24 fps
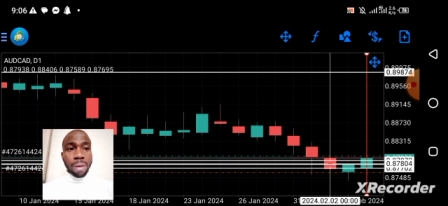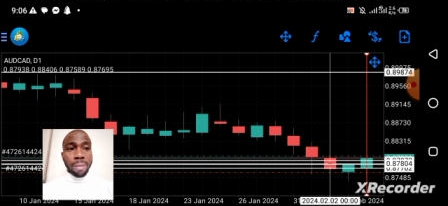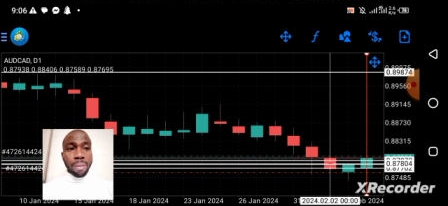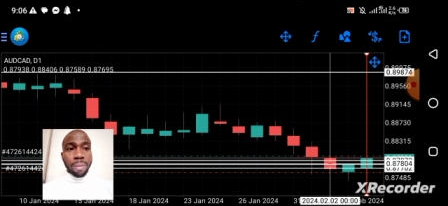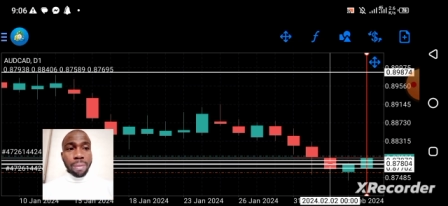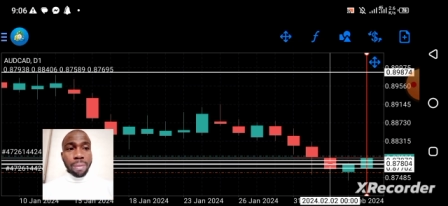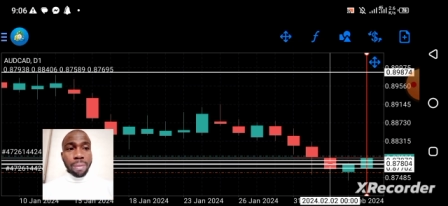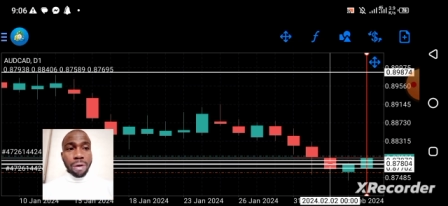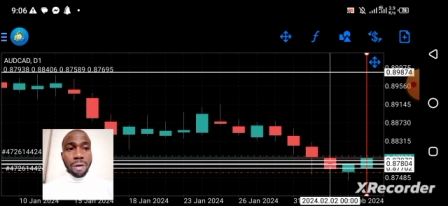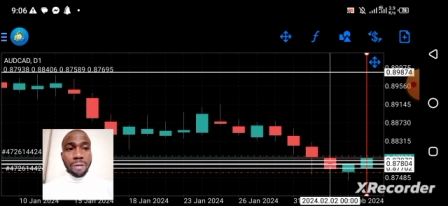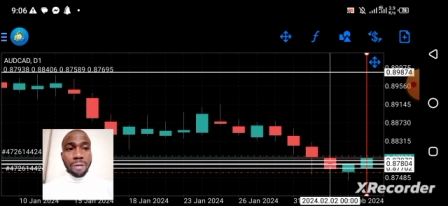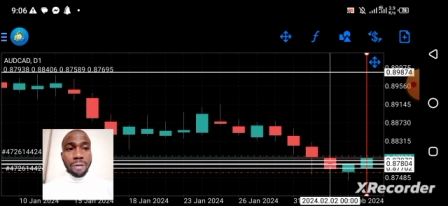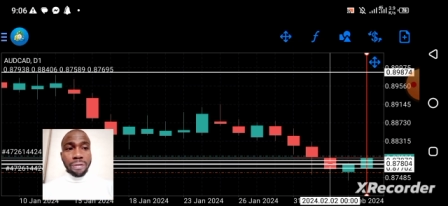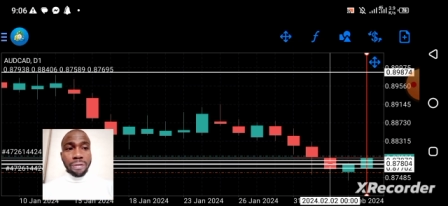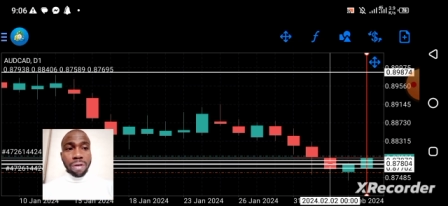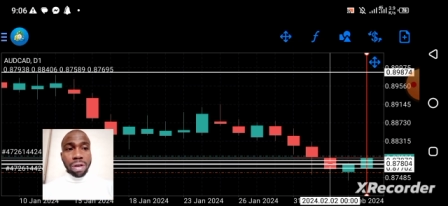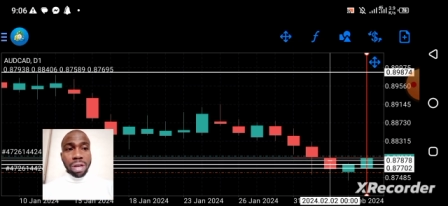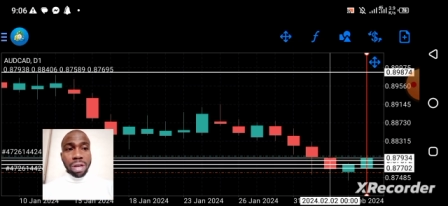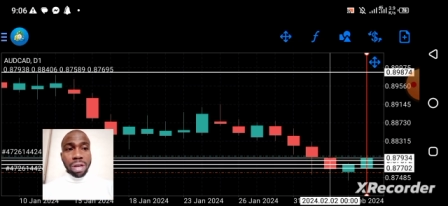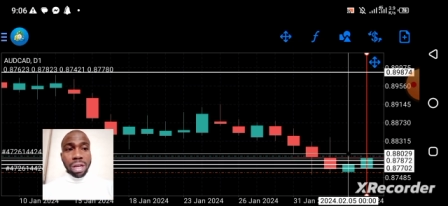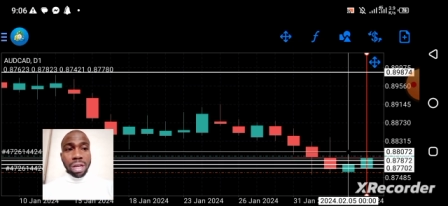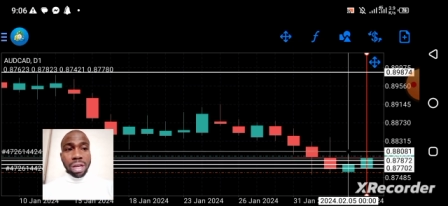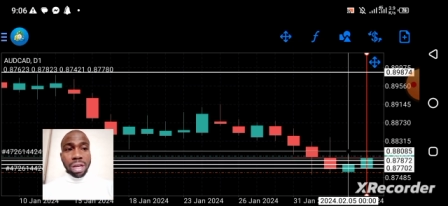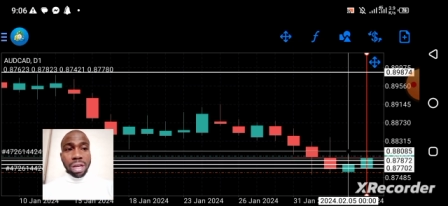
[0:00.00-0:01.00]
But
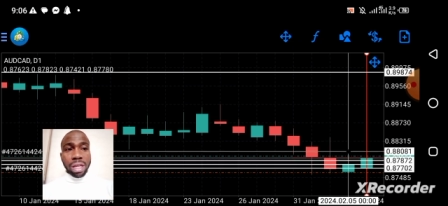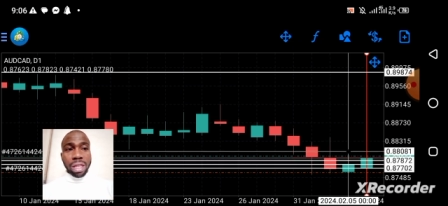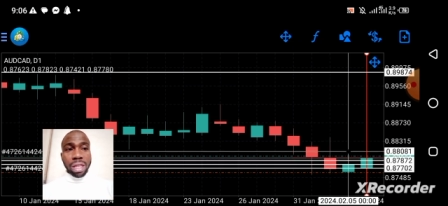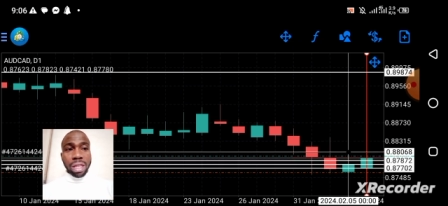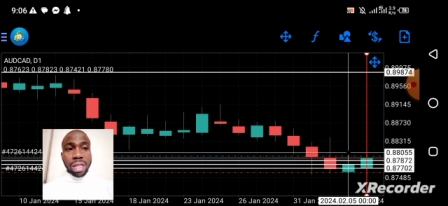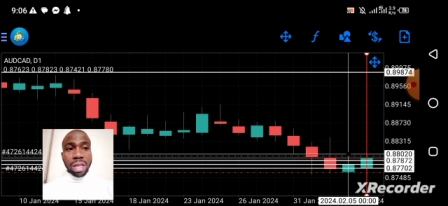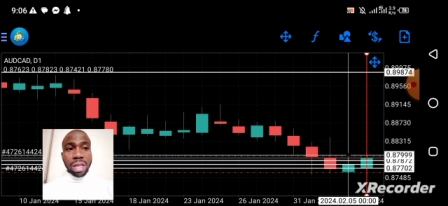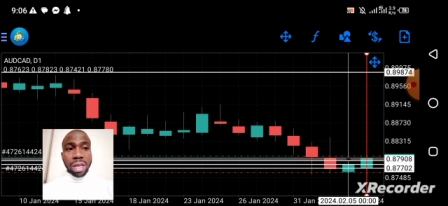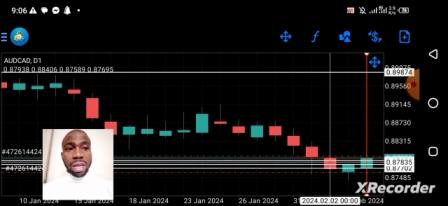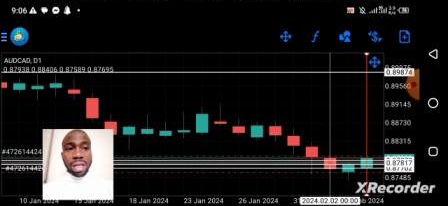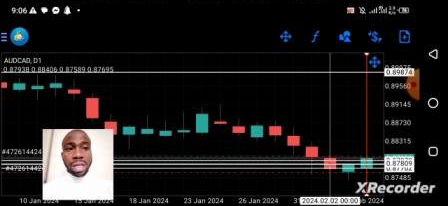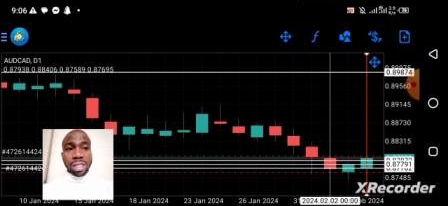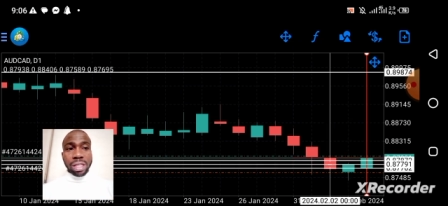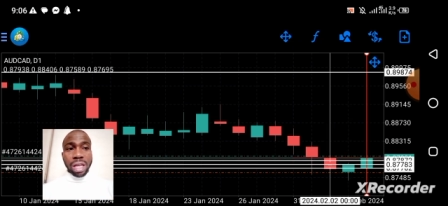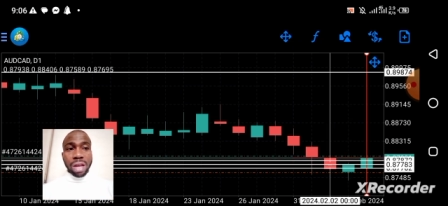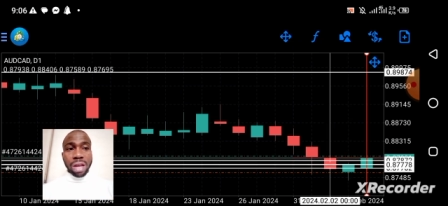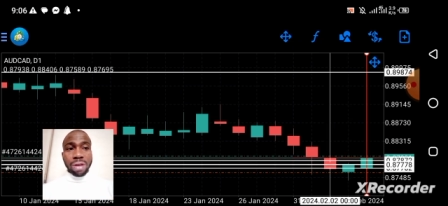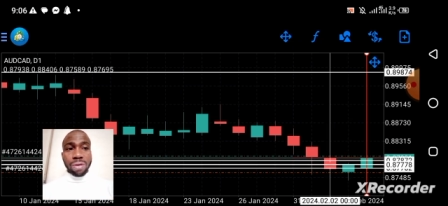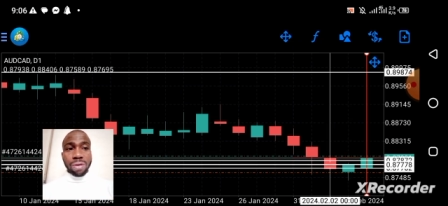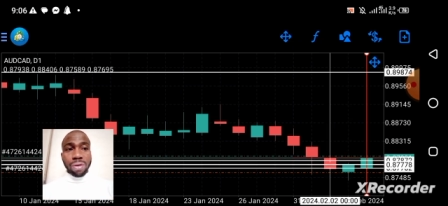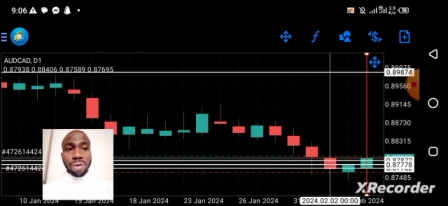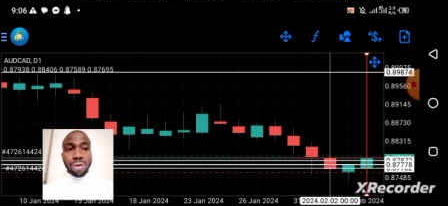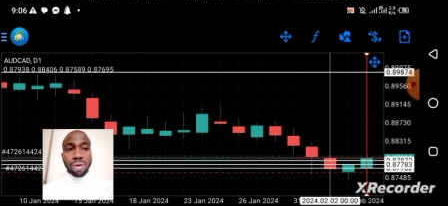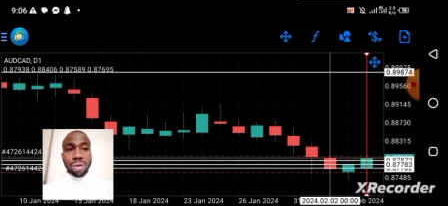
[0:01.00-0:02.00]
unfortunately, the next candle
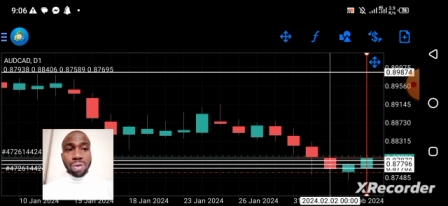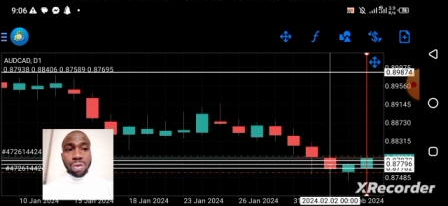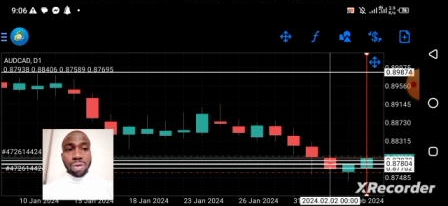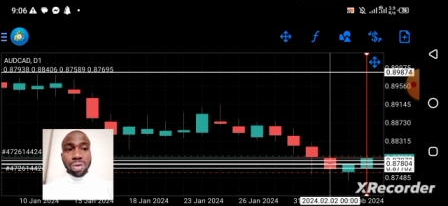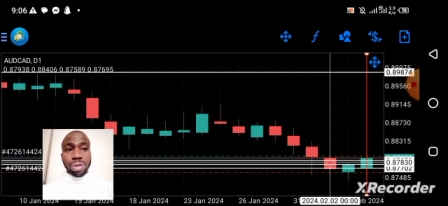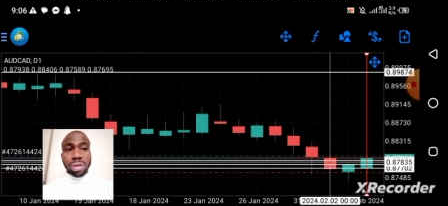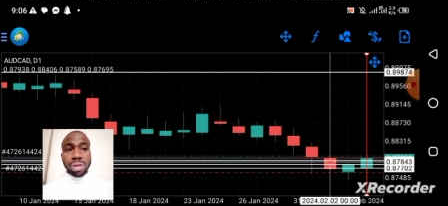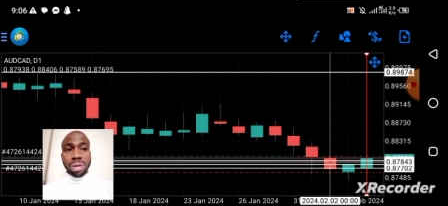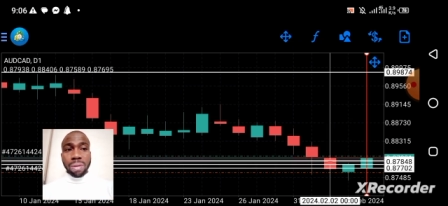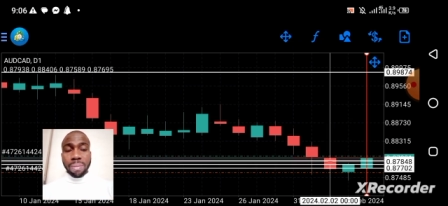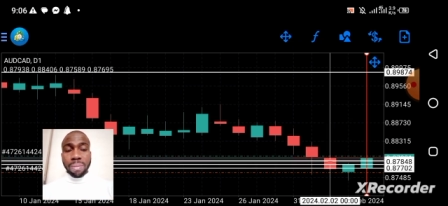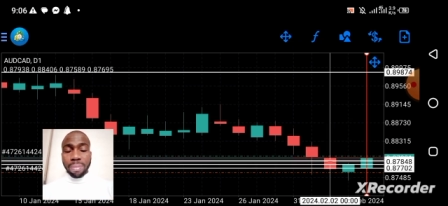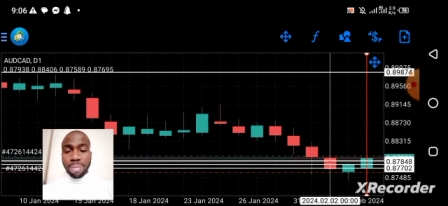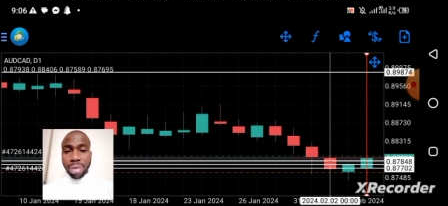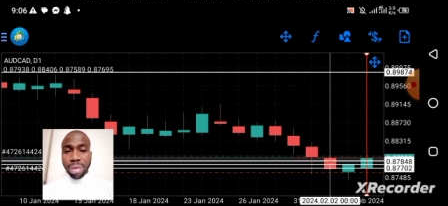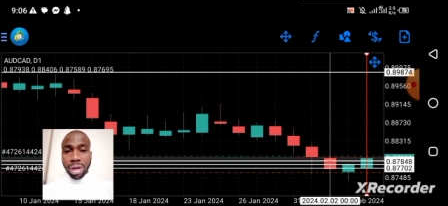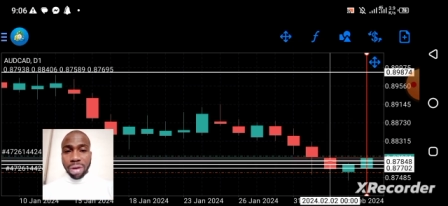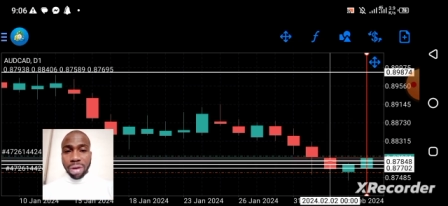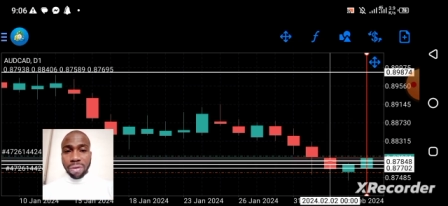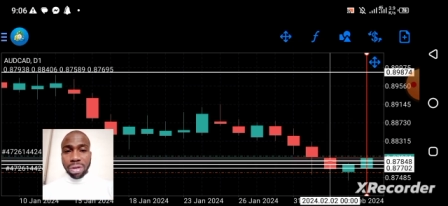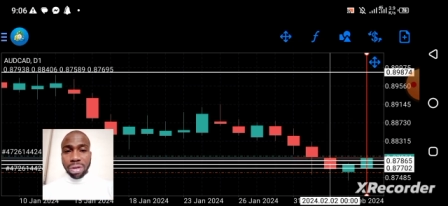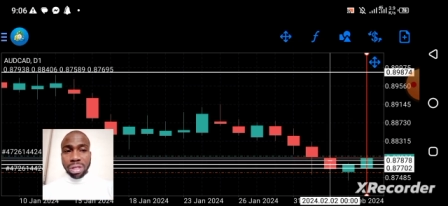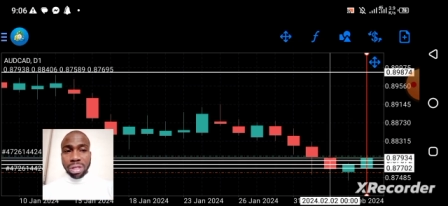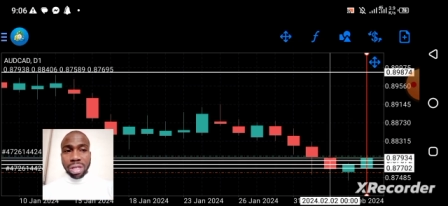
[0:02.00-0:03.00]
closed
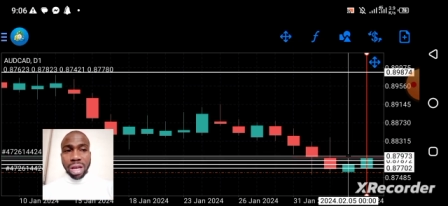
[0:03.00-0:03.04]
bearish,